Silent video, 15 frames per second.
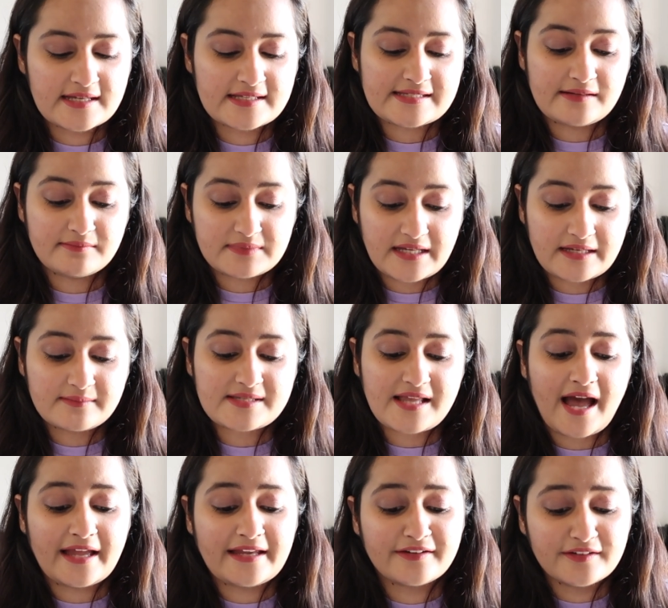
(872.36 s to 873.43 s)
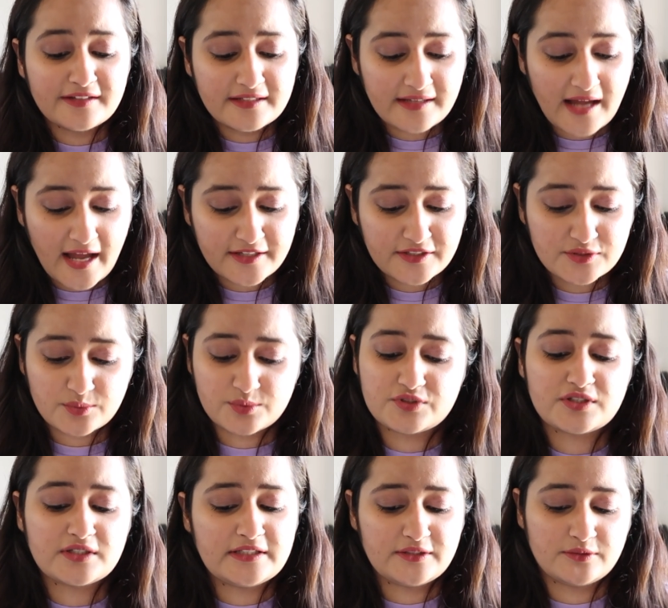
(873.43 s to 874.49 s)
Sometimes I don't
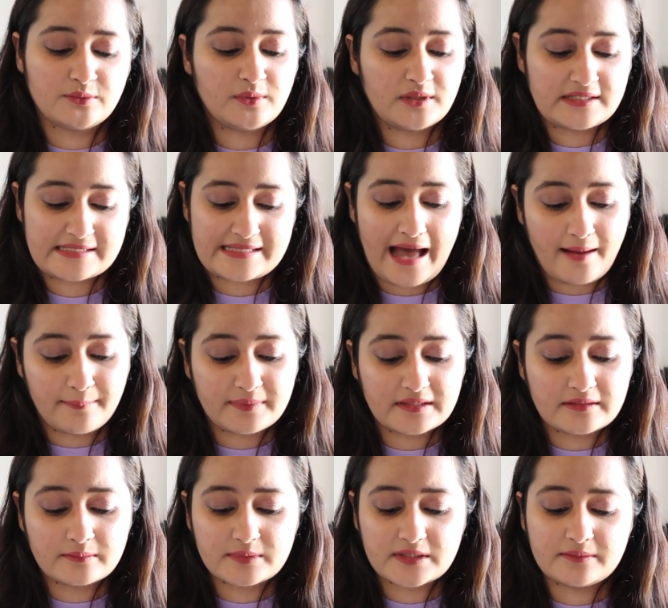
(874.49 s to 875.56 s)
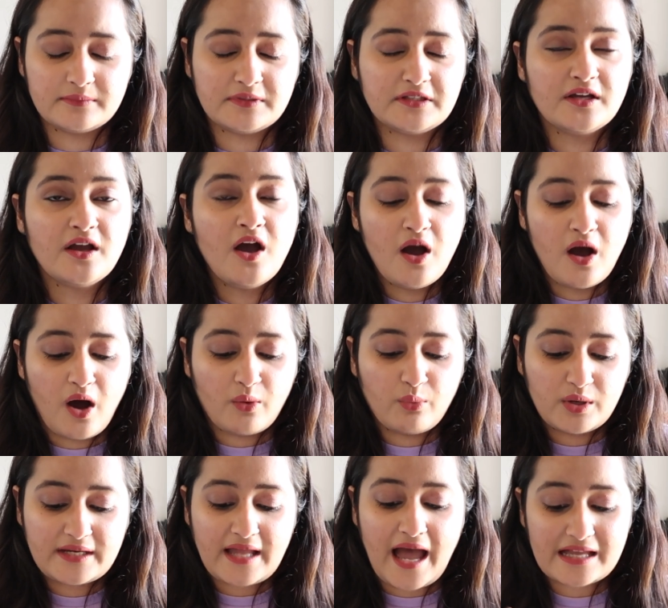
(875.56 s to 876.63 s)
really know what is happening with me or
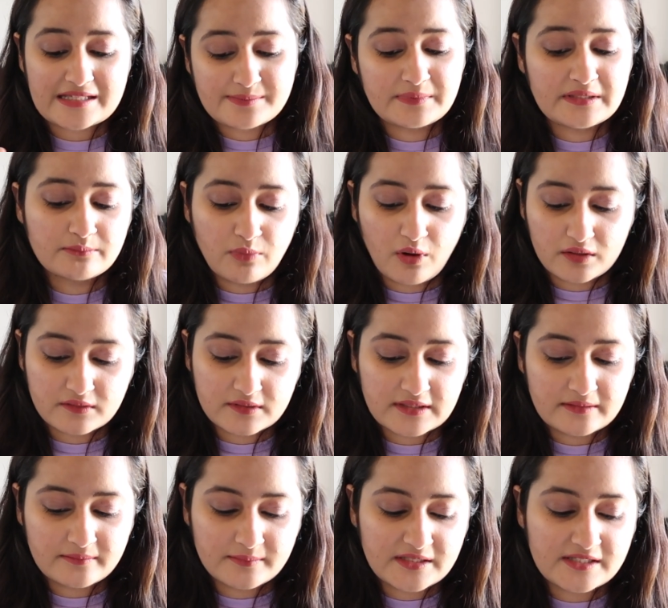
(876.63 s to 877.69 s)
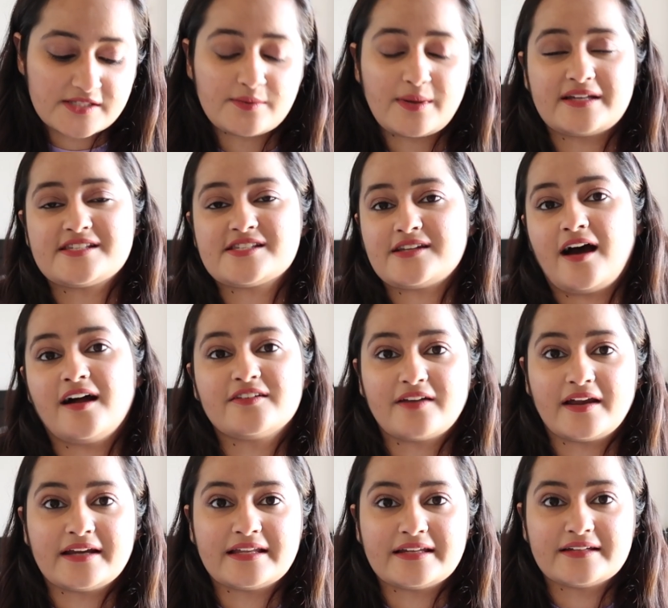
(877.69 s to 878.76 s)
what has been bothering me, so I start
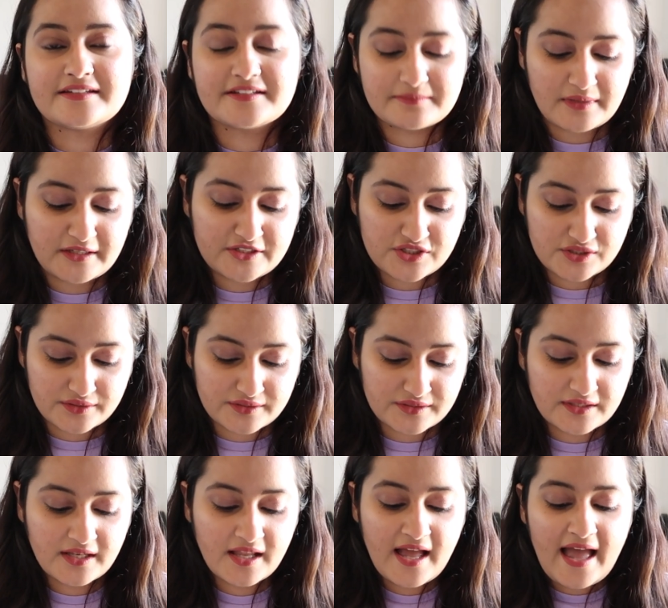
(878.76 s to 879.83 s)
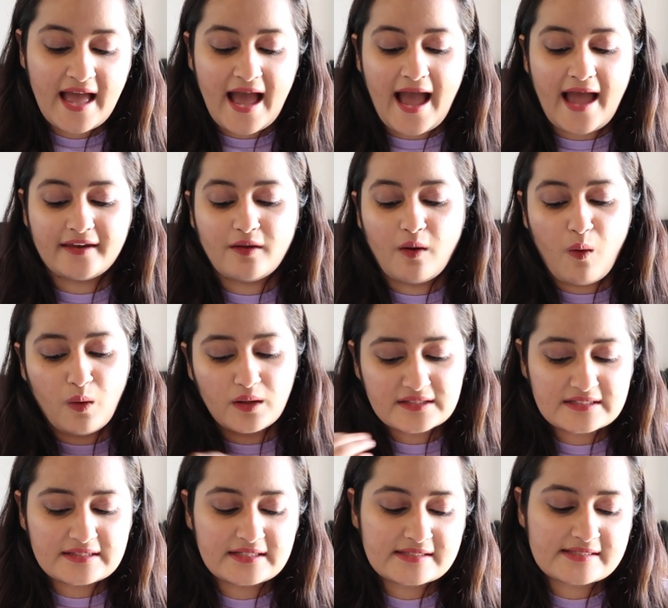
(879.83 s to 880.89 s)
writing it in my journal, and all the
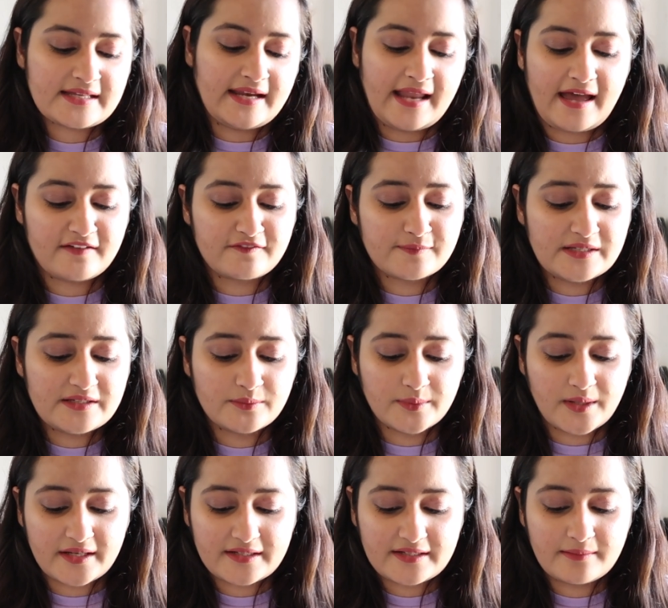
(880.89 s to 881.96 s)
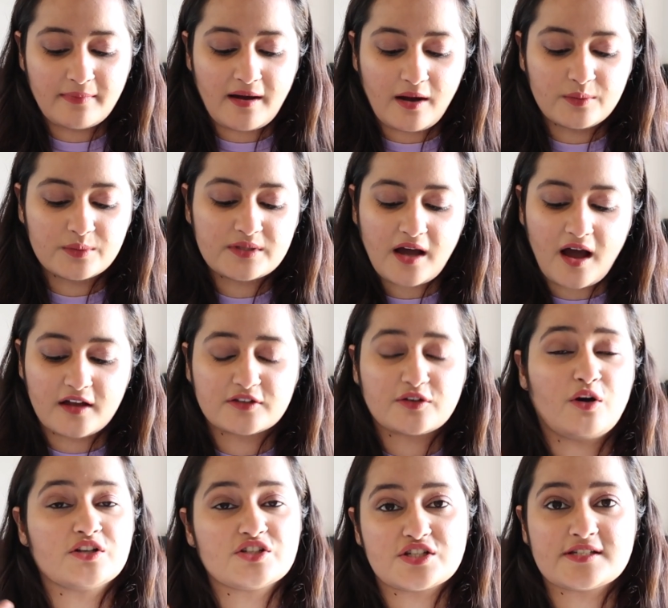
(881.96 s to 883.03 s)
things that I have been worried about
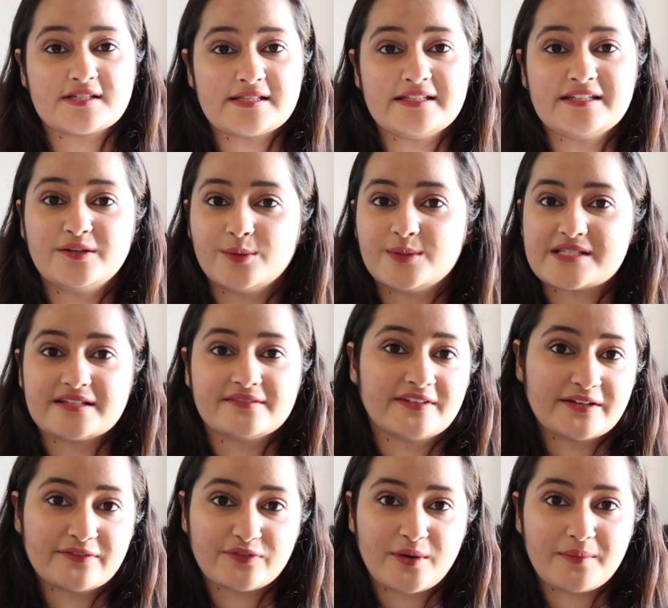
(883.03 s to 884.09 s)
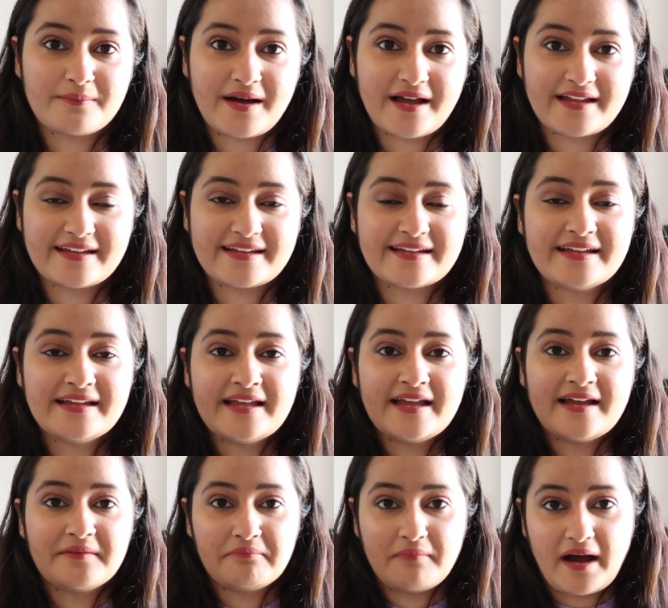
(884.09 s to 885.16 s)
unconsciously goes away from my
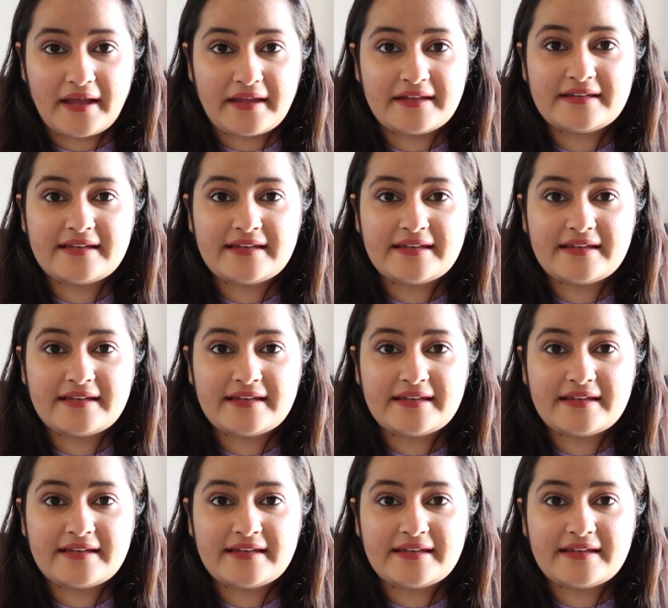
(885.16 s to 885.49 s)
mind,